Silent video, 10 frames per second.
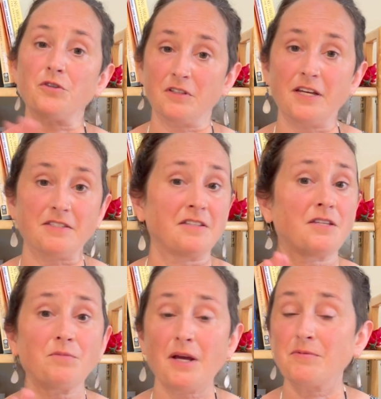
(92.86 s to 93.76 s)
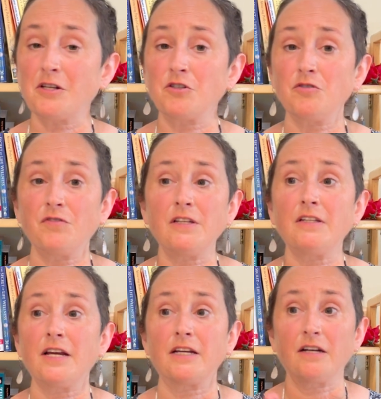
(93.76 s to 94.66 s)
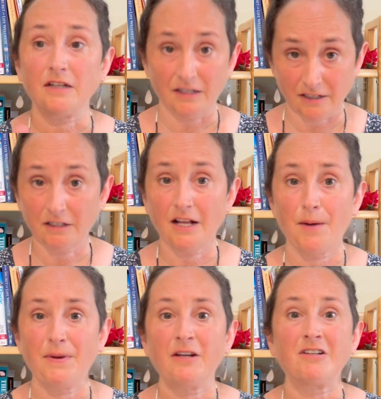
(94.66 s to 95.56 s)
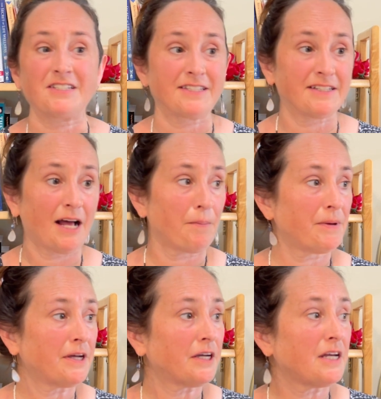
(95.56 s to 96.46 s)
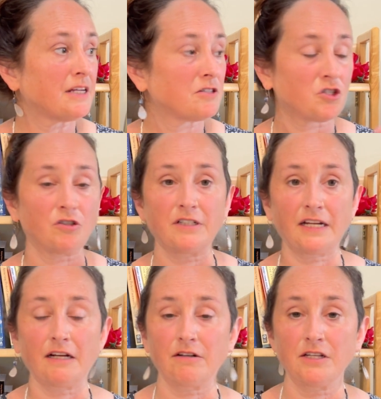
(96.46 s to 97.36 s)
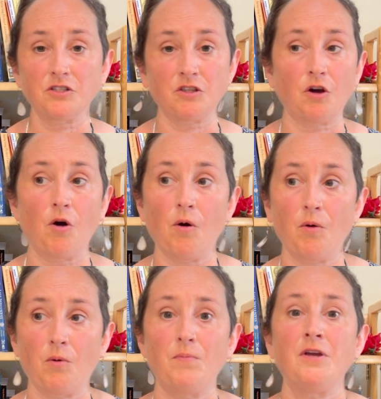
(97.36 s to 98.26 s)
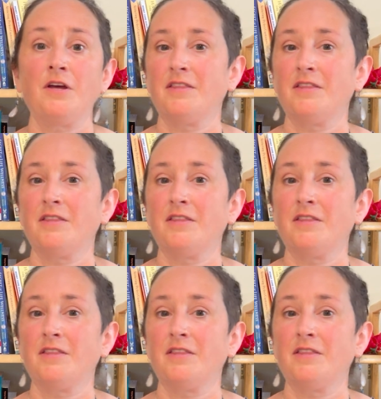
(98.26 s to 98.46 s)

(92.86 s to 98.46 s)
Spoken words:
yes, and sometimes I do feel like clapping or slapping in certain areas of the home